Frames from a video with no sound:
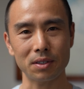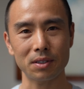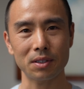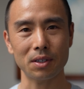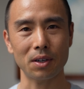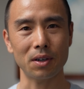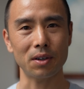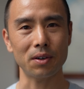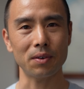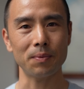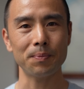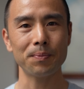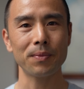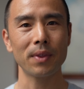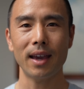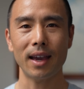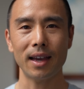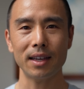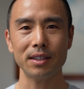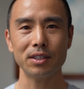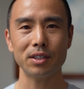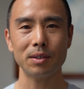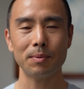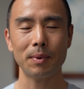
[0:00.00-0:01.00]
So,
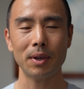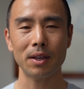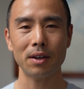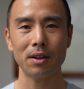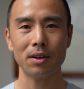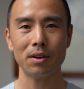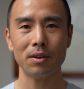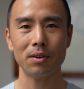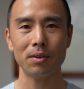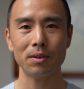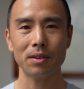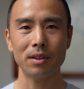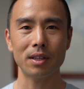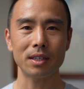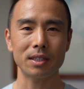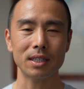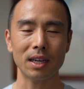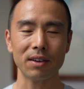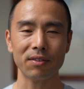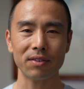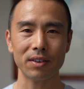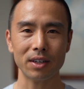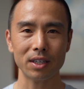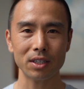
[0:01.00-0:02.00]
as you may know, the
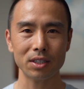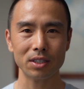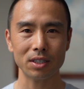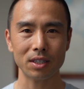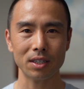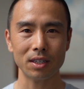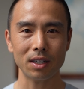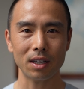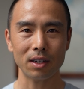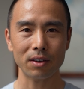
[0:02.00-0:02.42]
definition